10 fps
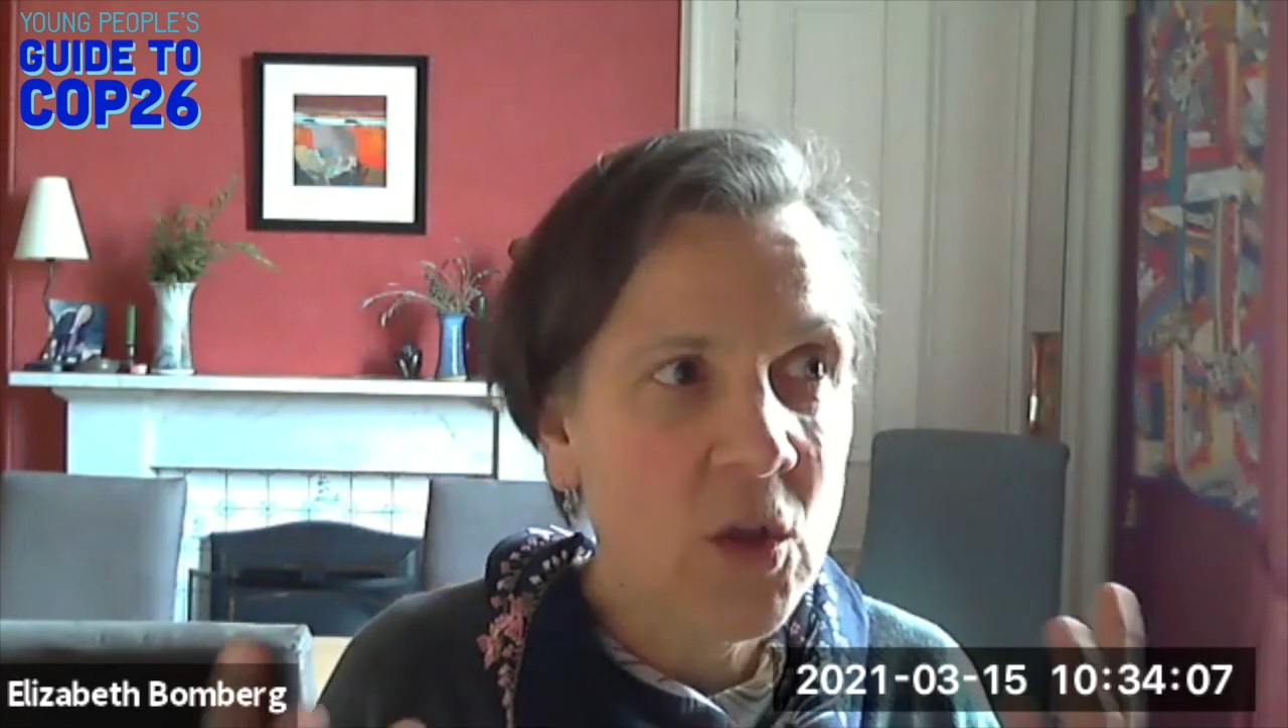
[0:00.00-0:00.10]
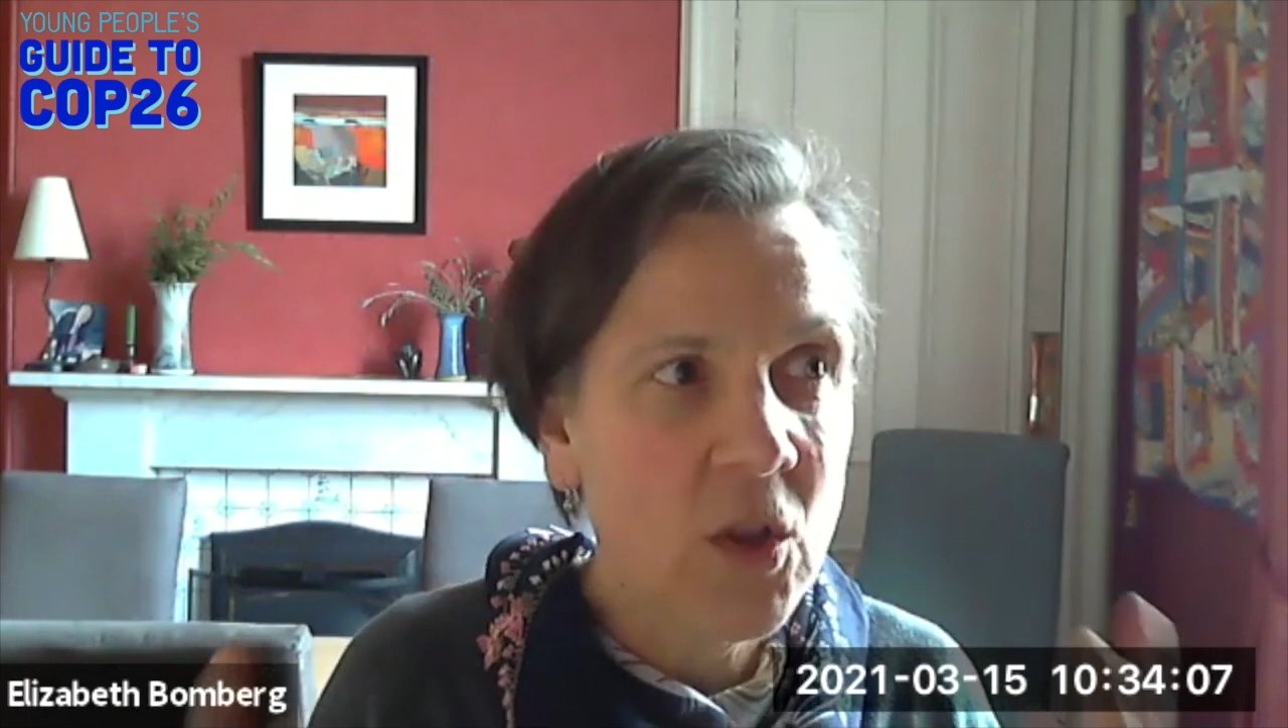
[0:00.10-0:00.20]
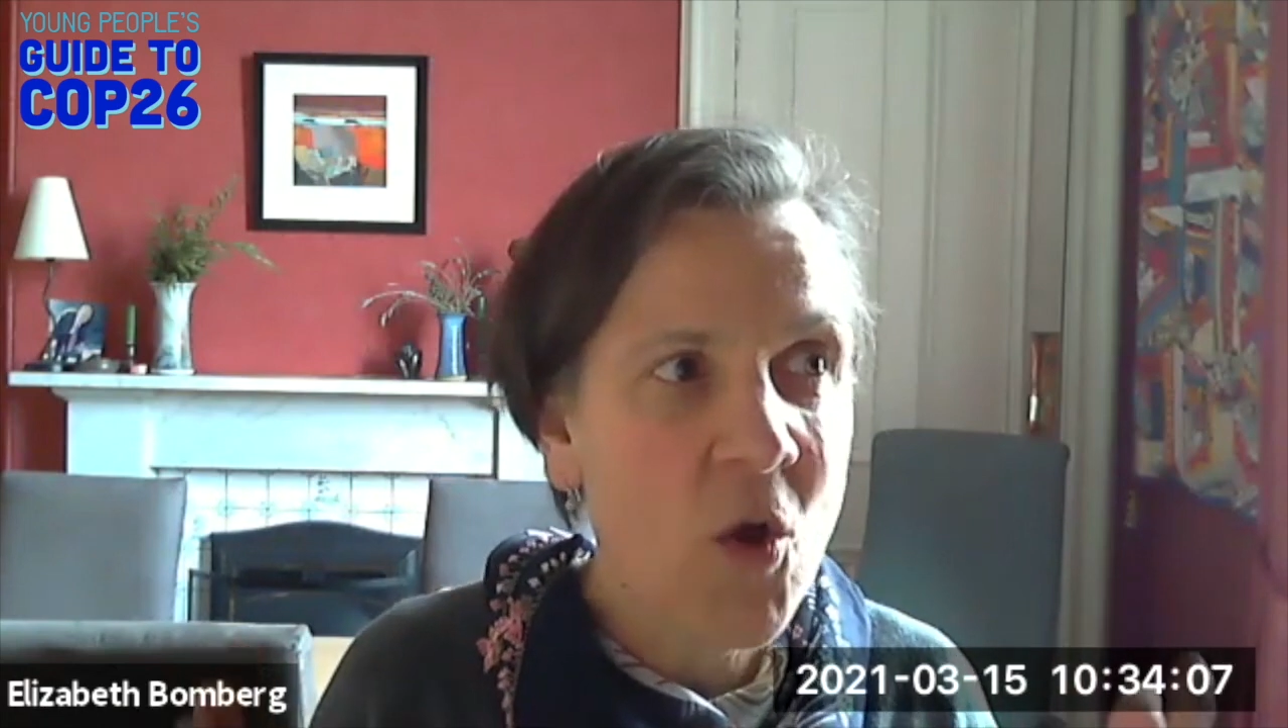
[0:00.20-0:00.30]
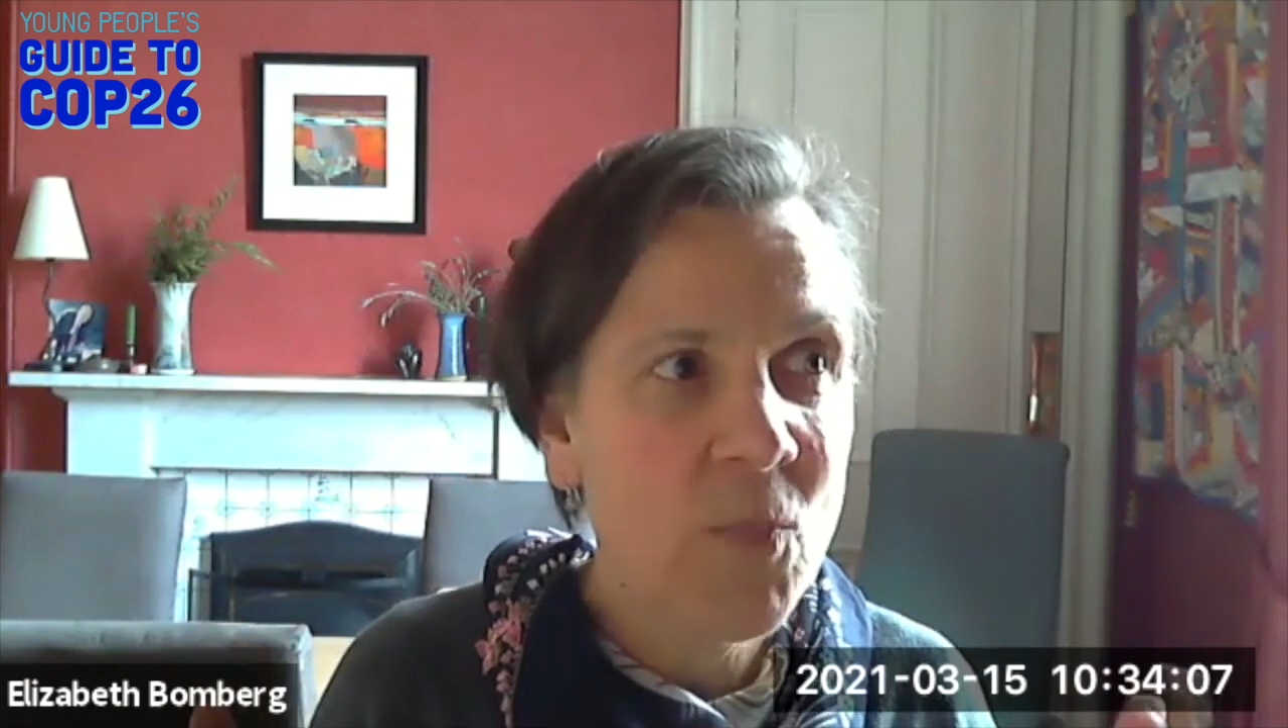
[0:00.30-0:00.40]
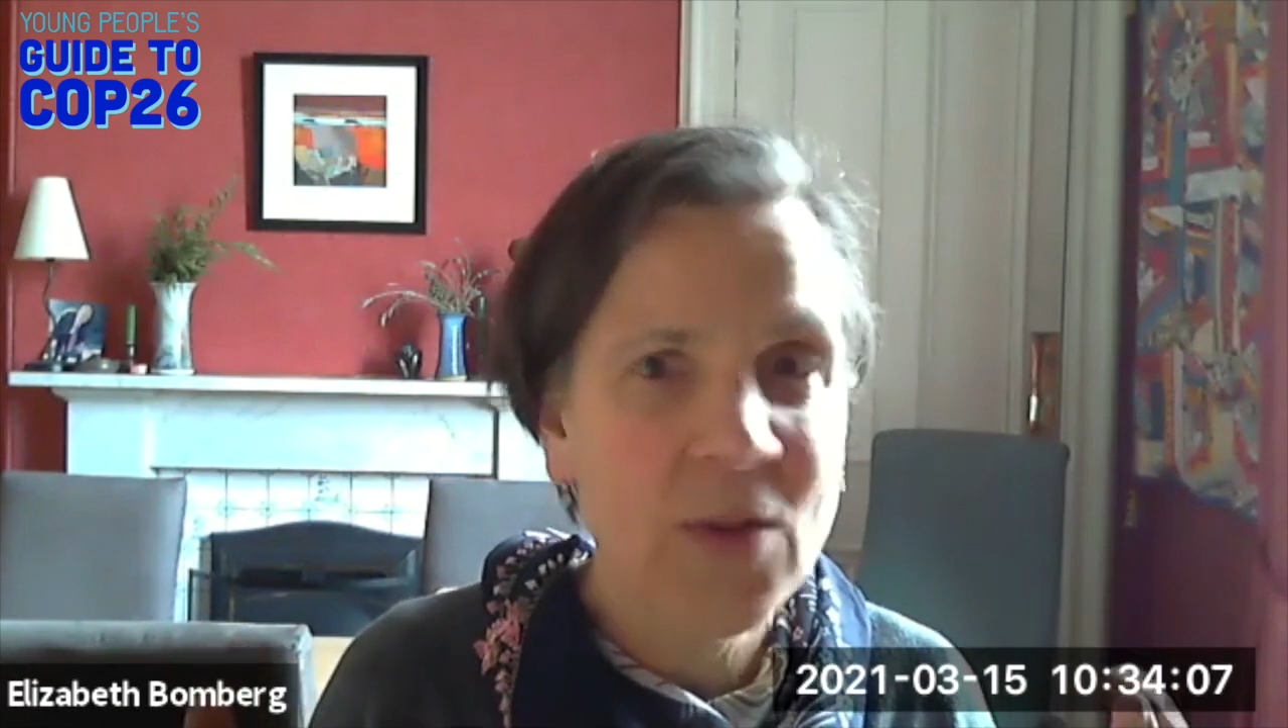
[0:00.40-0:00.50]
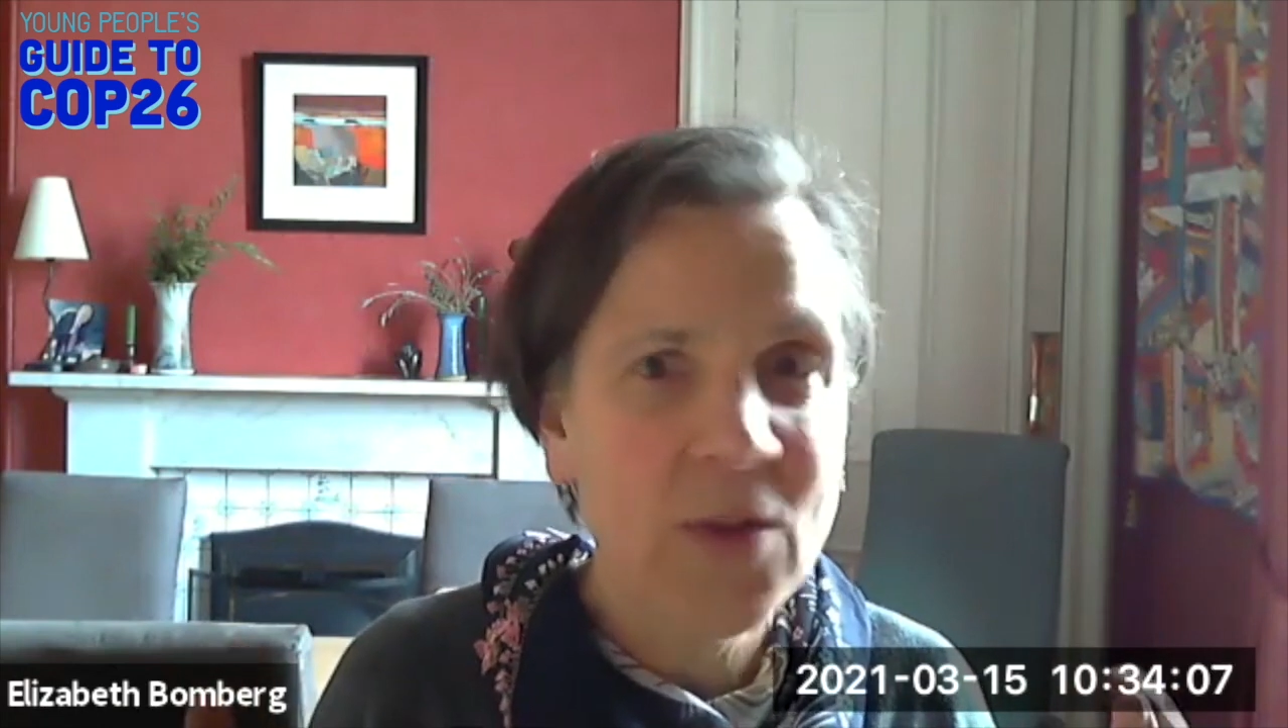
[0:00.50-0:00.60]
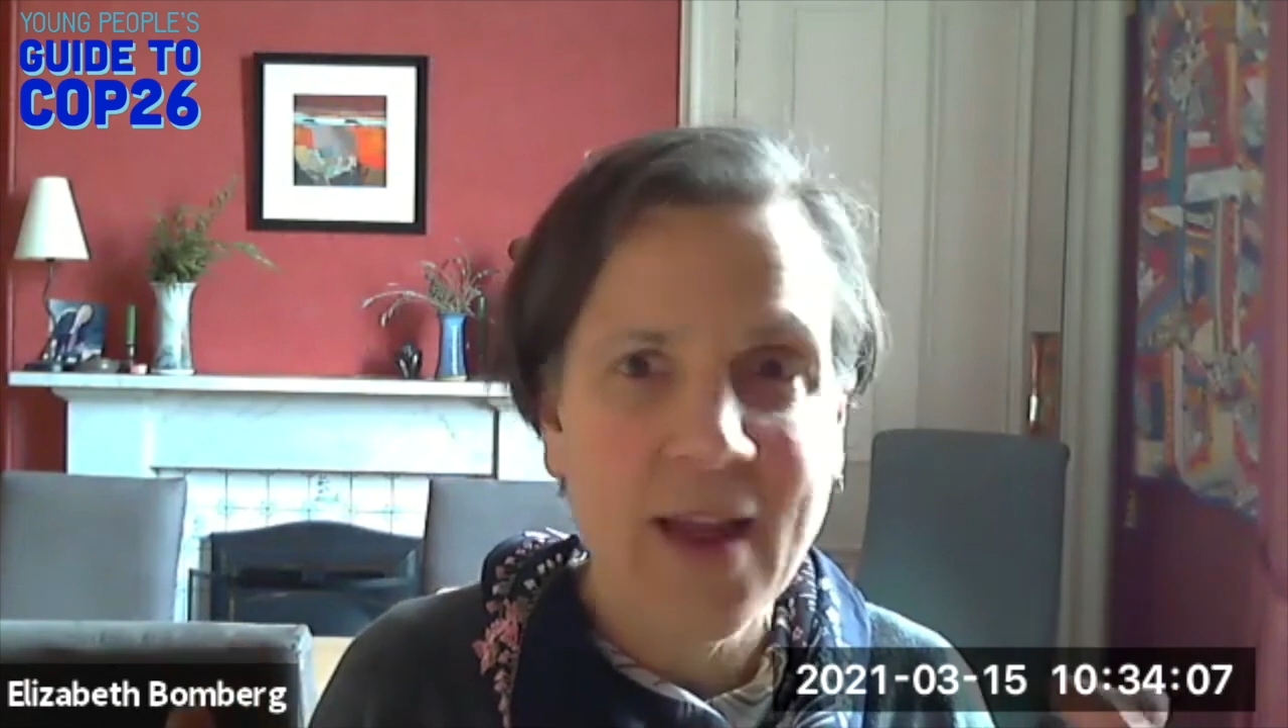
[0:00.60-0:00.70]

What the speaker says: global